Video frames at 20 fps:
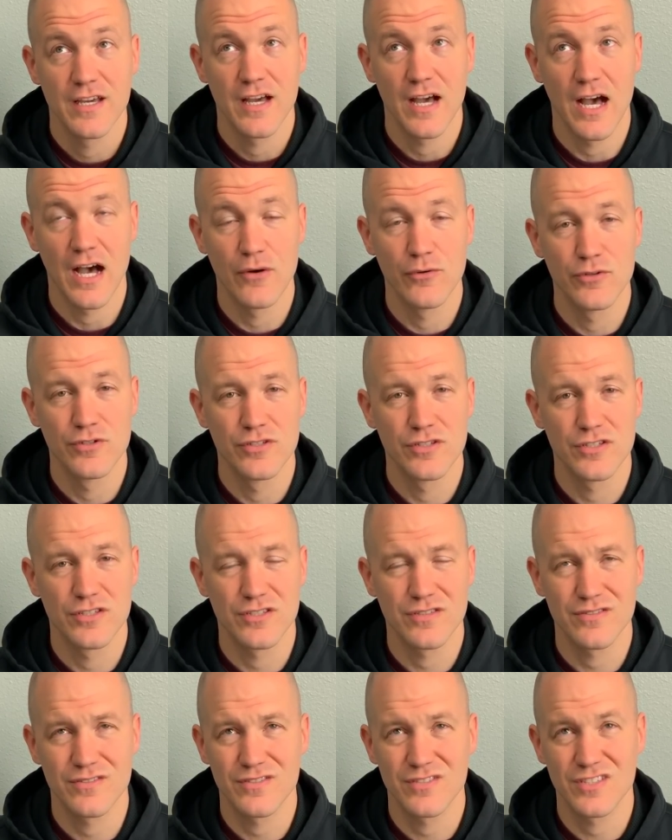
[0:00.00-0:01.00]
I was
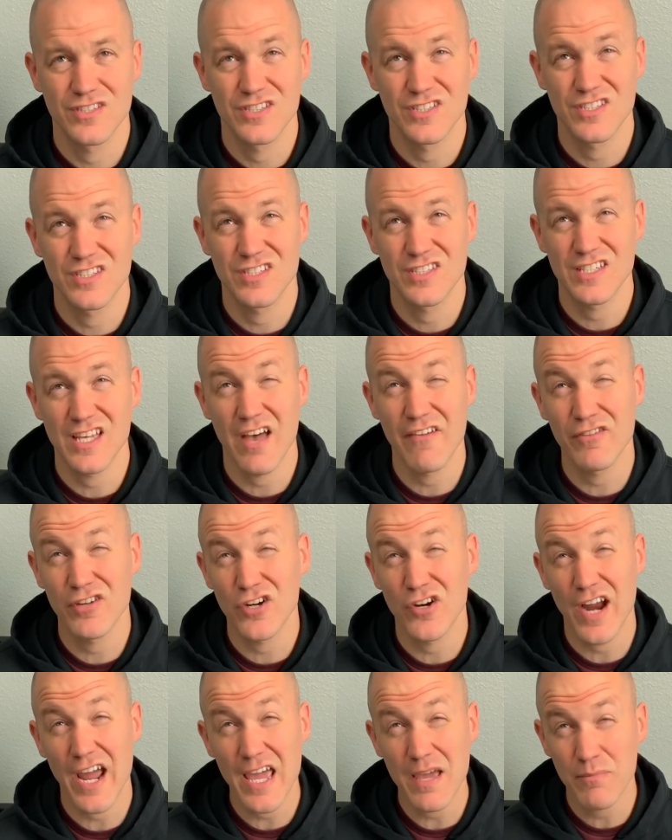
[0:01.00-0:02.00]
7
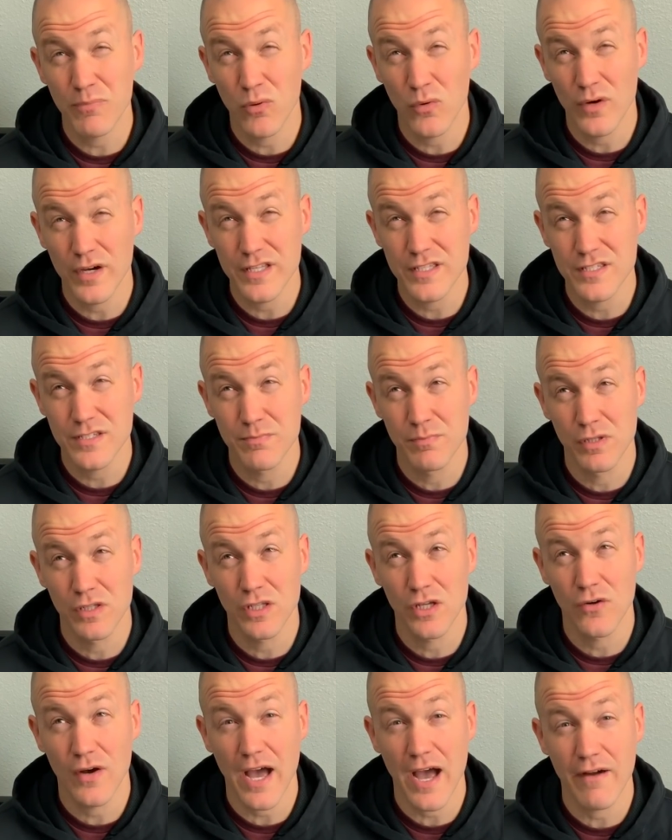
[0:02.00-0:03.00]
or 8 points
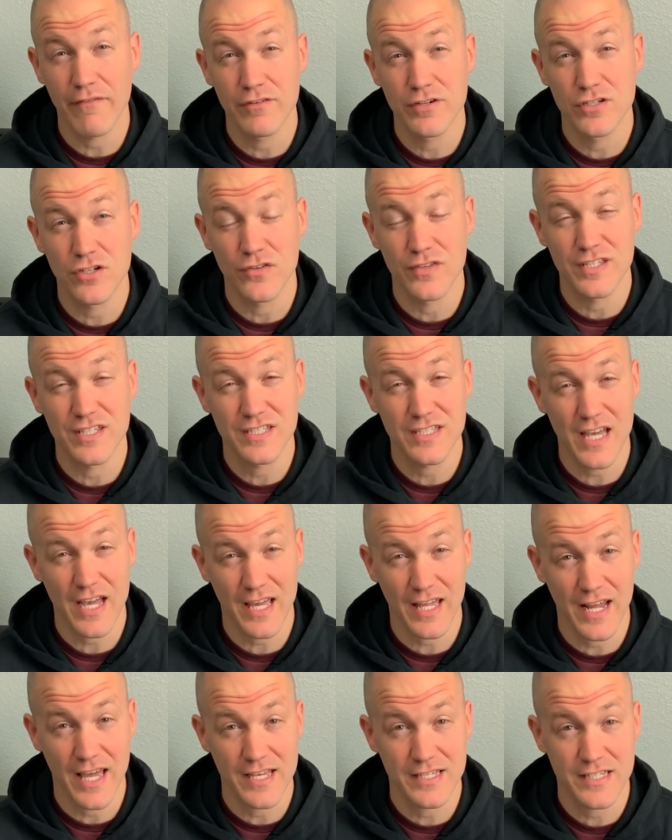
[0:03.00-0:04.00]
below average on the
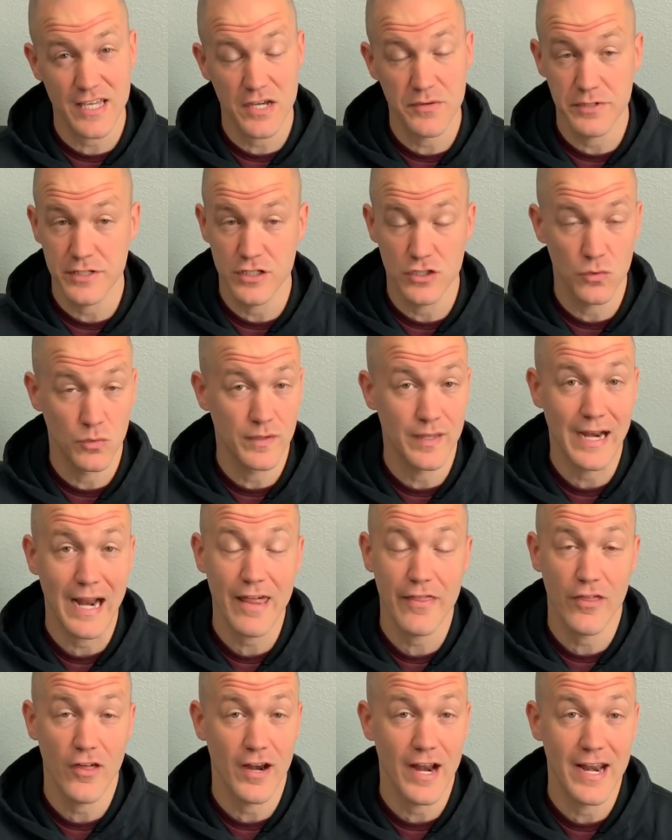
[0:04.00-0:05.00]
second essay, which is the one that I
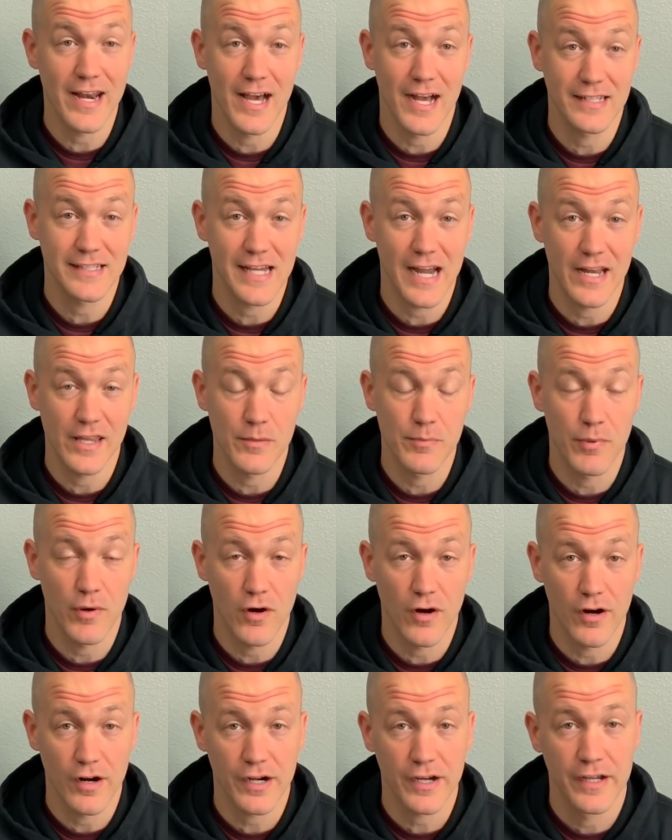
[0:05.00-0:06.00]
thought I knocked out of the
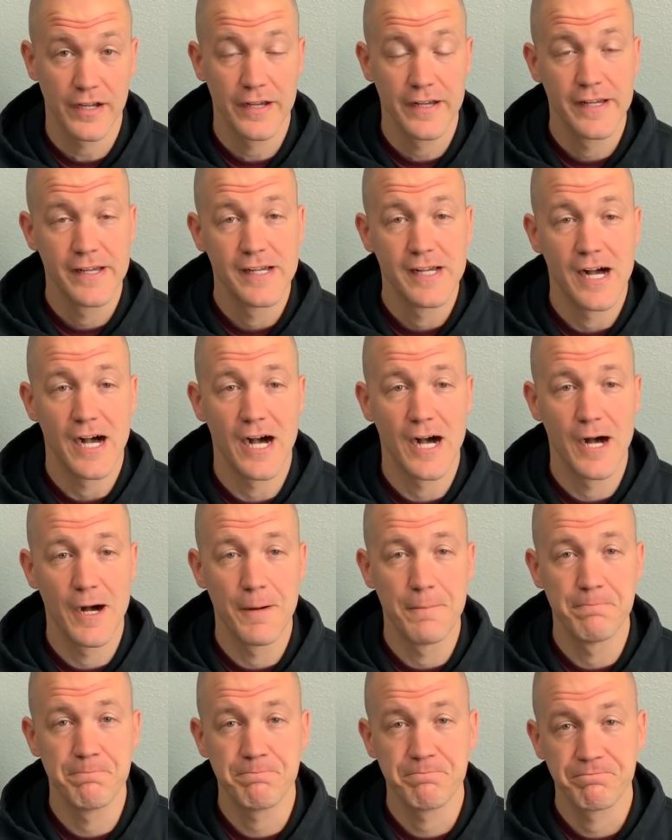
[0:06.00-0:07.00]
park.
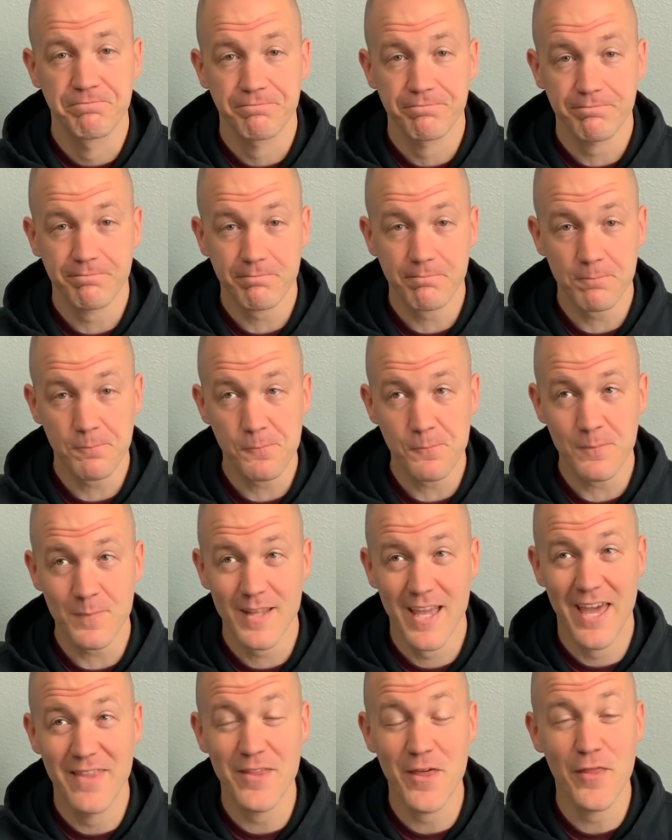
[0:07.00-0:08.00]
And
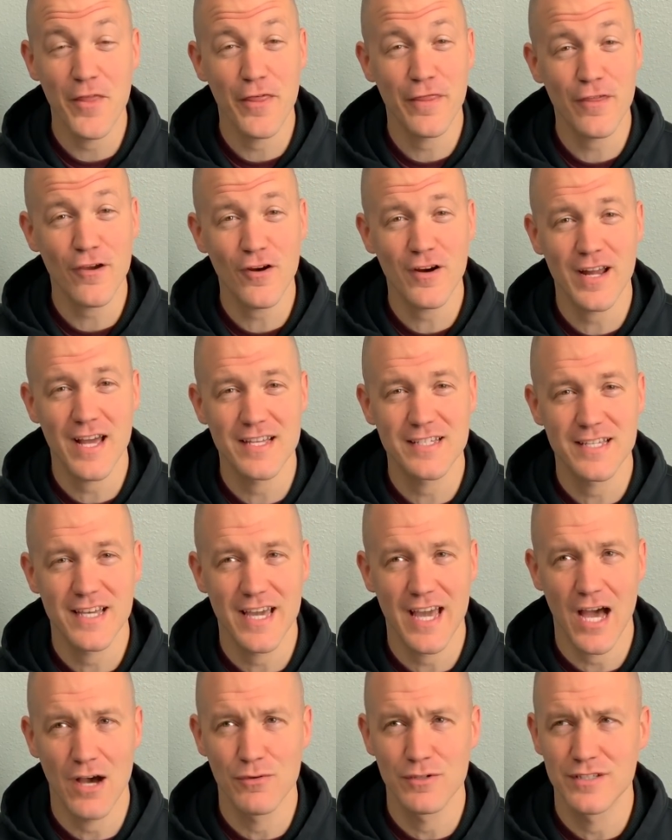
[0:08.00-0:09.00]
then the third essay,
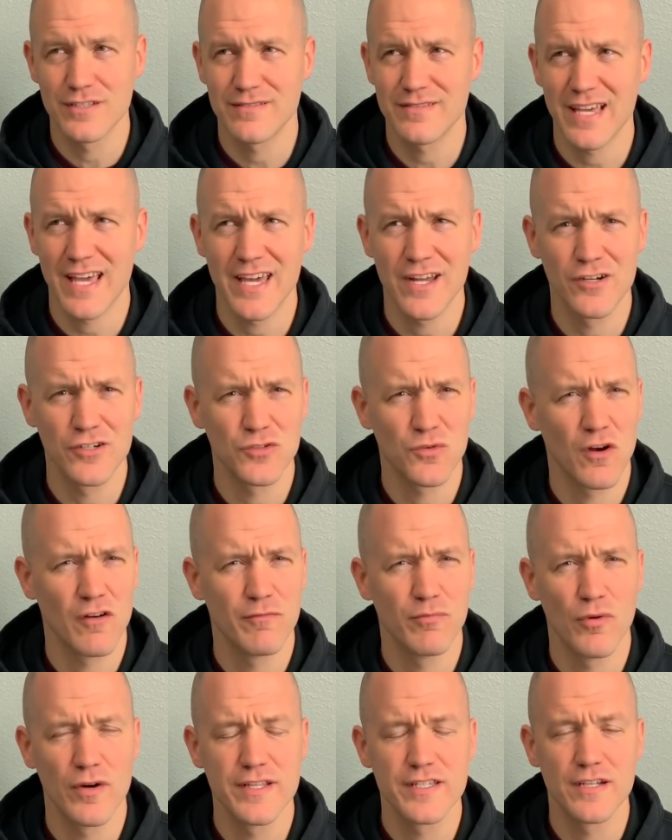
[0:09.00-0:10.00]
I was 10 or 12
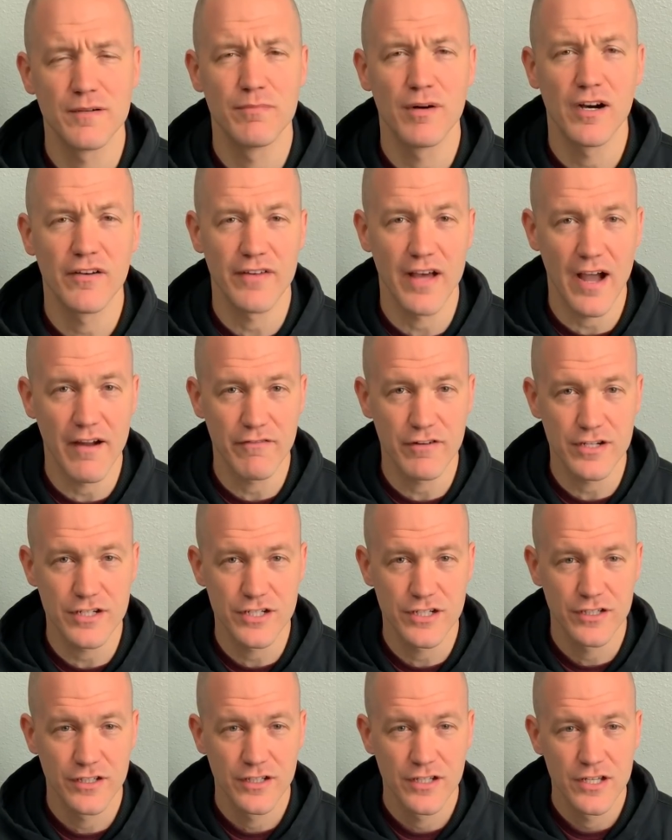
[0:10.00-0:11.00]
points above average.